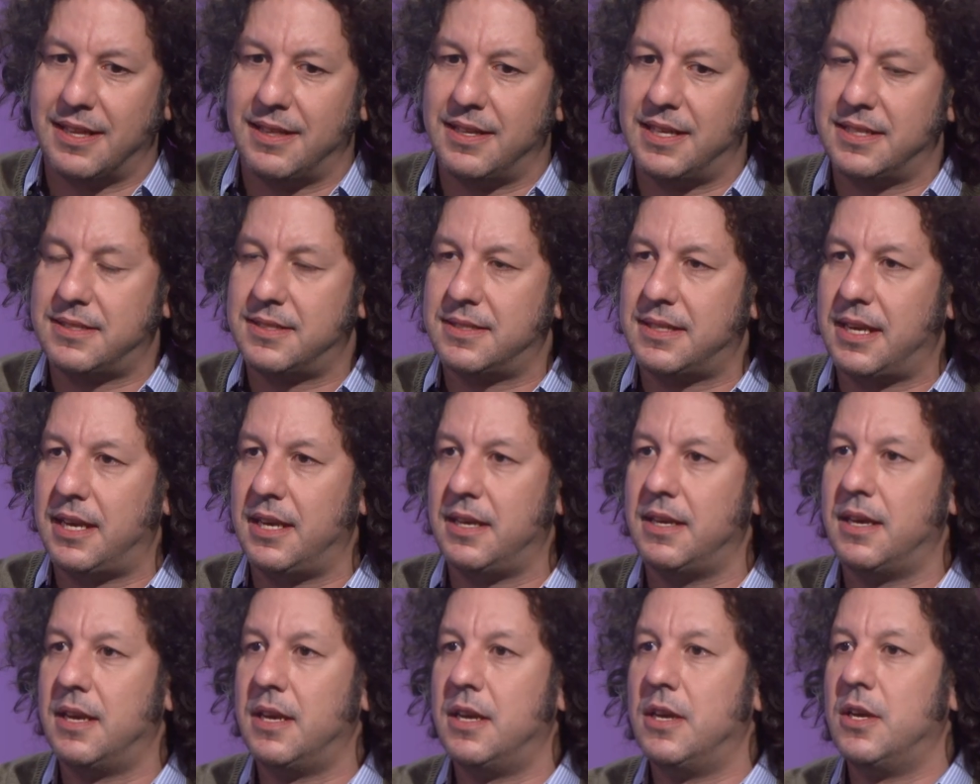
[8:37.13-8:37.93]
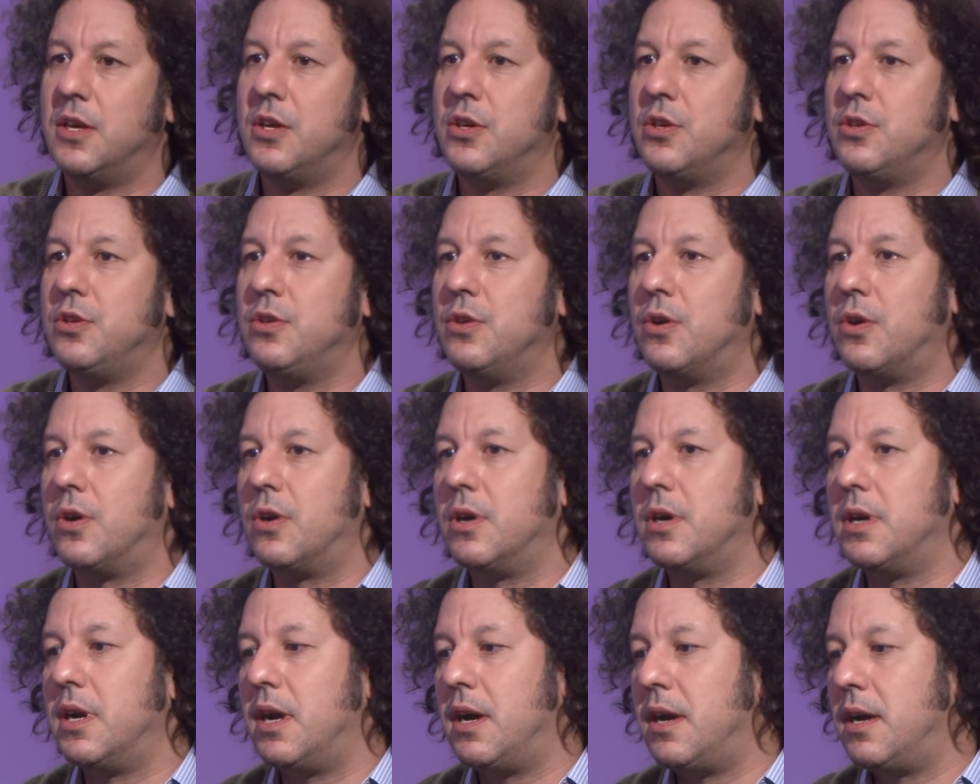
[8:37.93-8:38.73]
And let's say
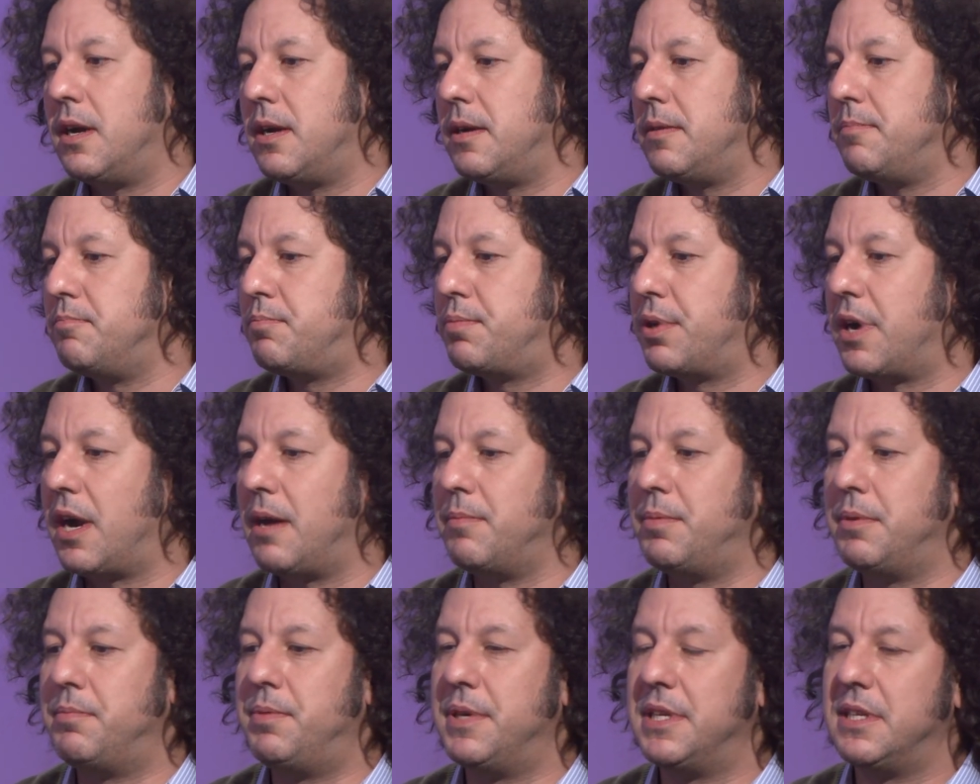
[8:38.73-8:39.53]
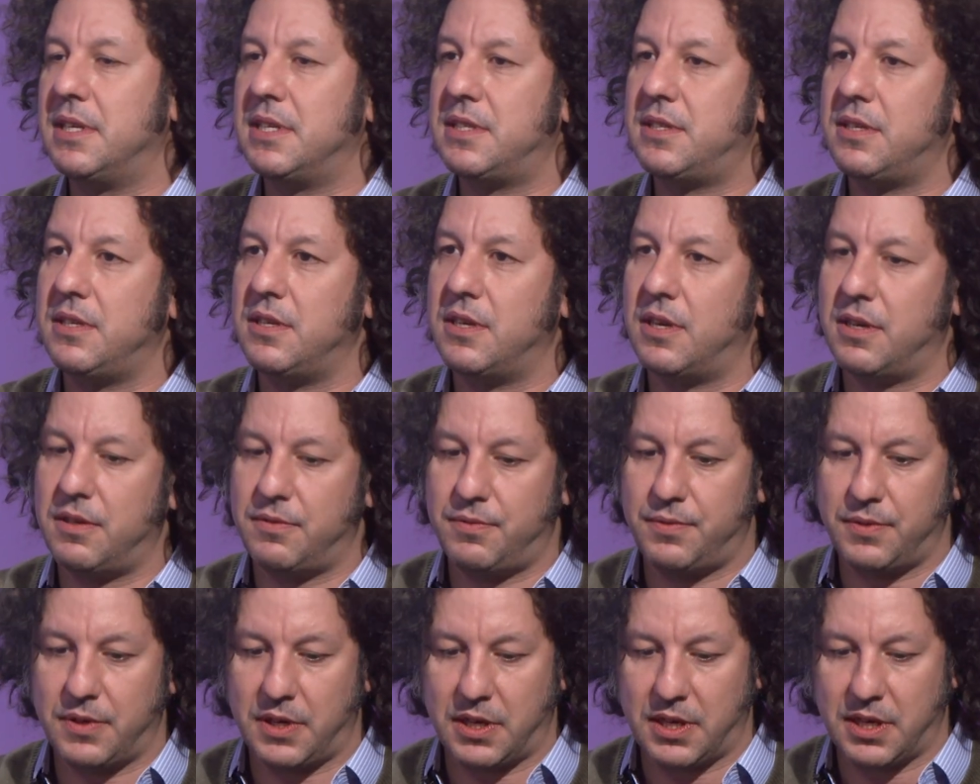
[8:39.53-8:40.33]
your probability
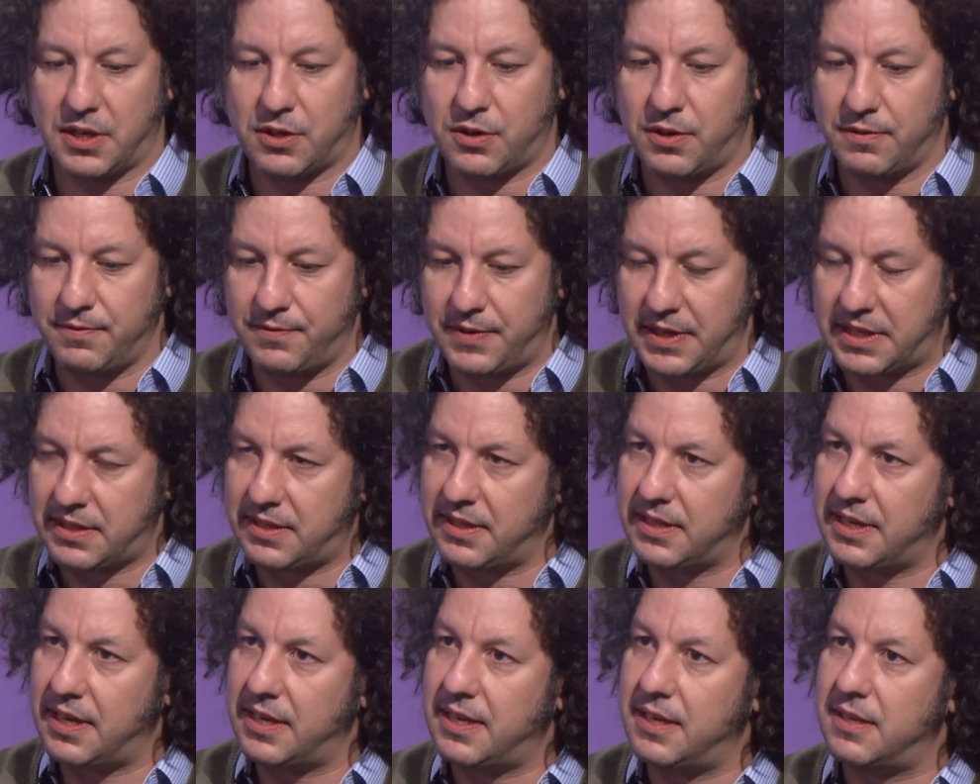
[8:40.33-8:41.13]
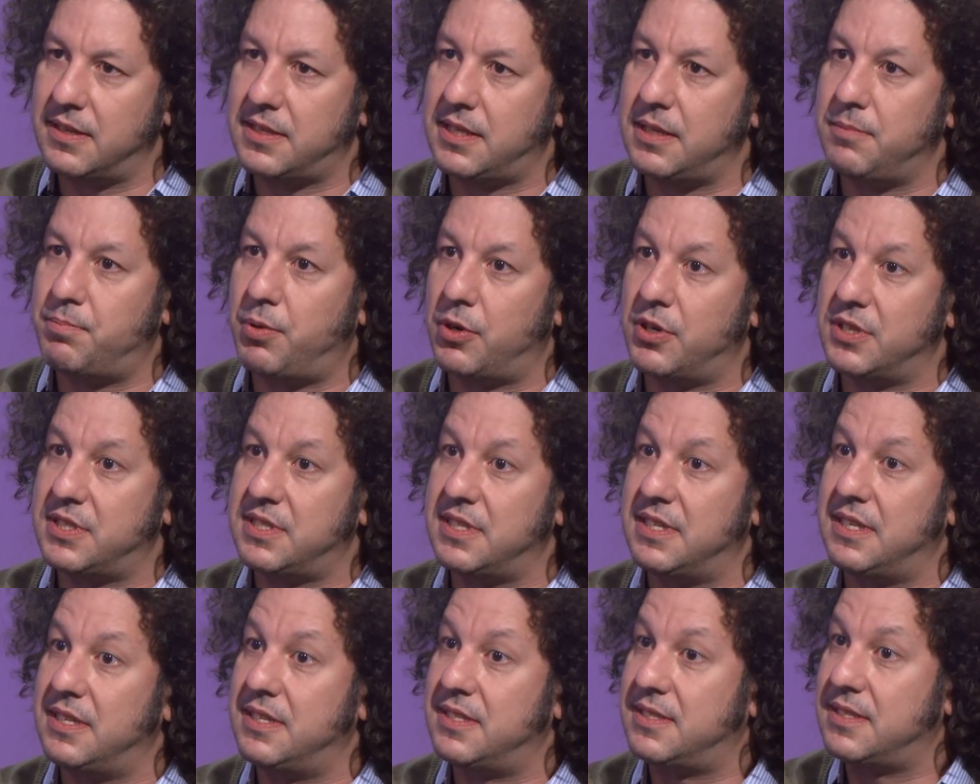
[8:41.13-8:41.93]
of convicting a guilty
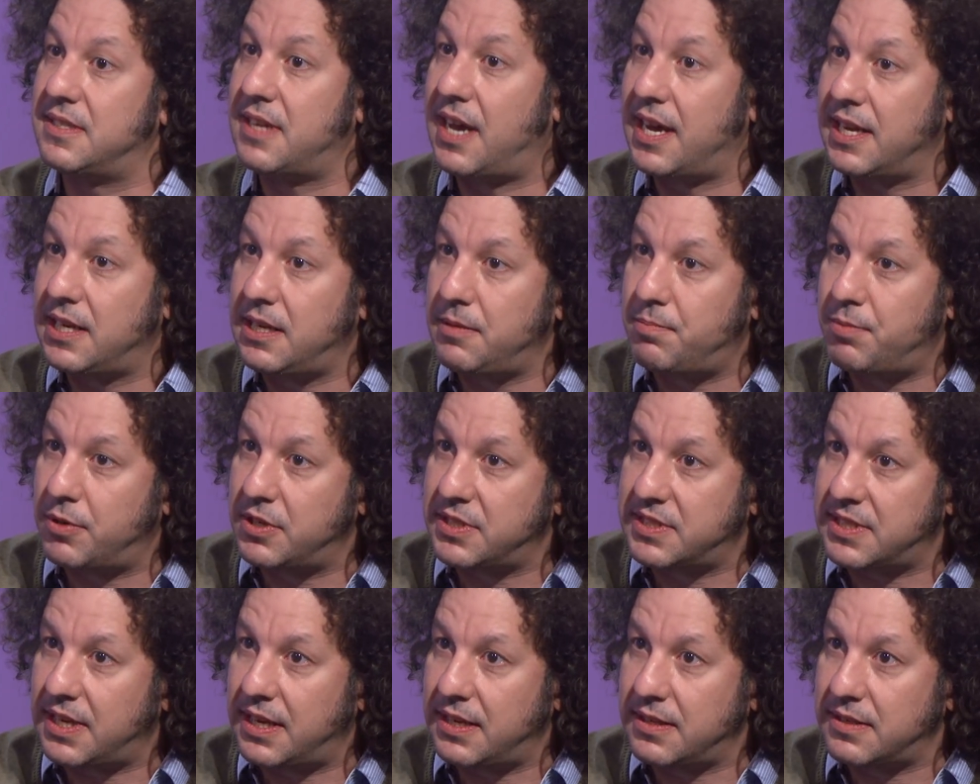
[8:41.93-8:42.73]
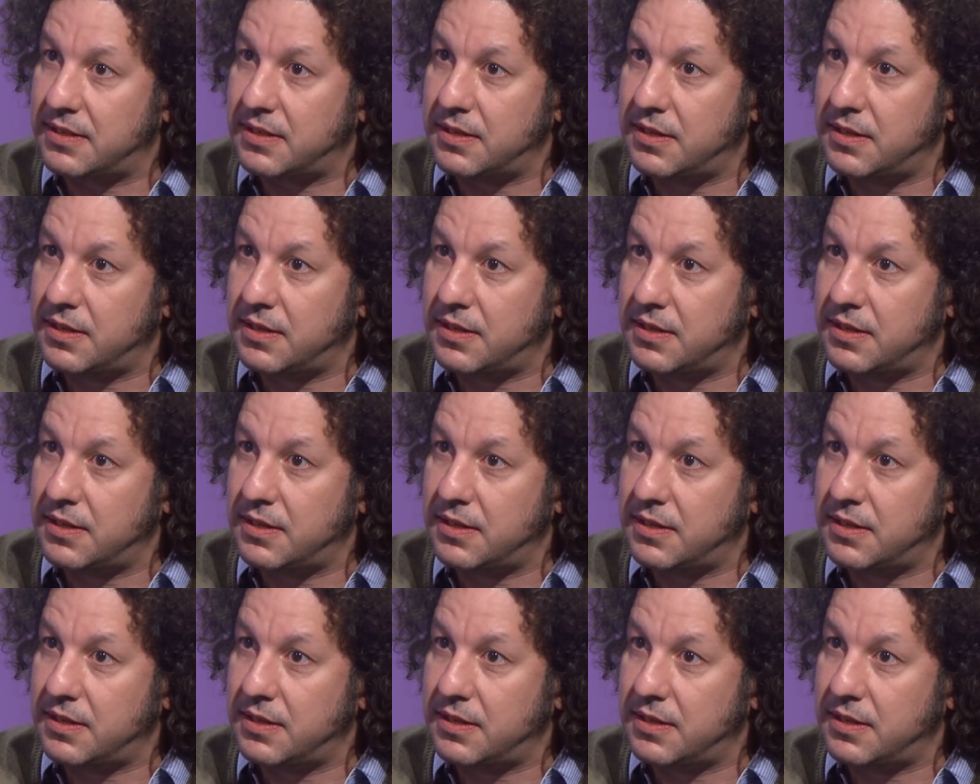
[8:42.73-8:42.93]
person is 90%,